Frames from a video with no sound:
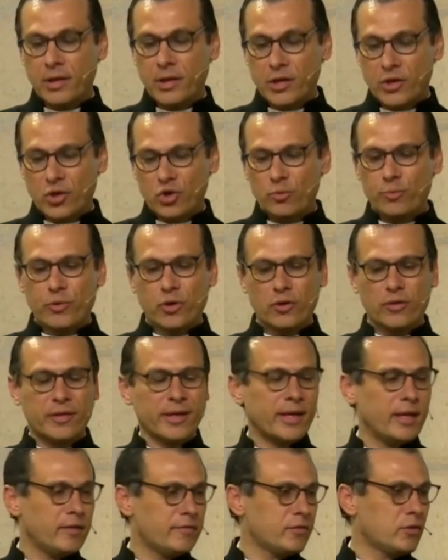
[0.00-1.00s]
You brought the
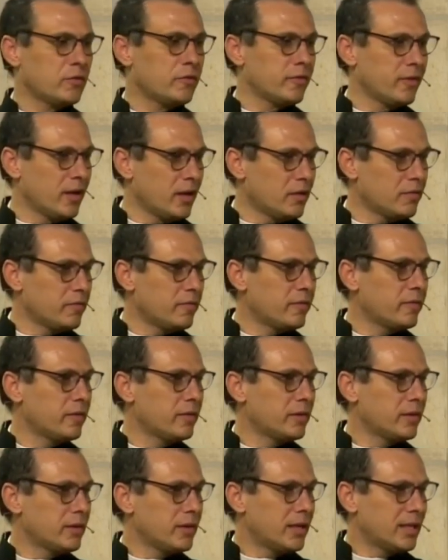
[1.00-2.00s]
gift of love
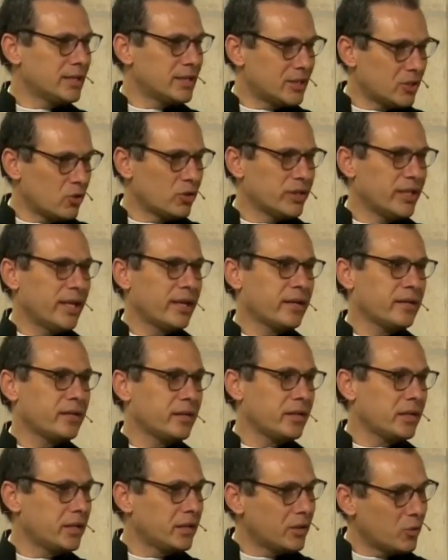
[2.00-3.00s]
and
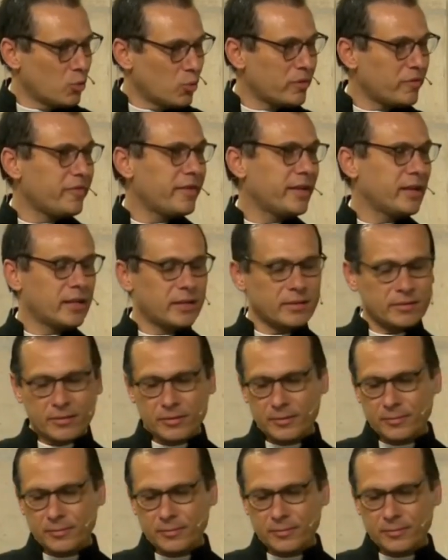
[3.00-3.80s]
solidarity. We feel it.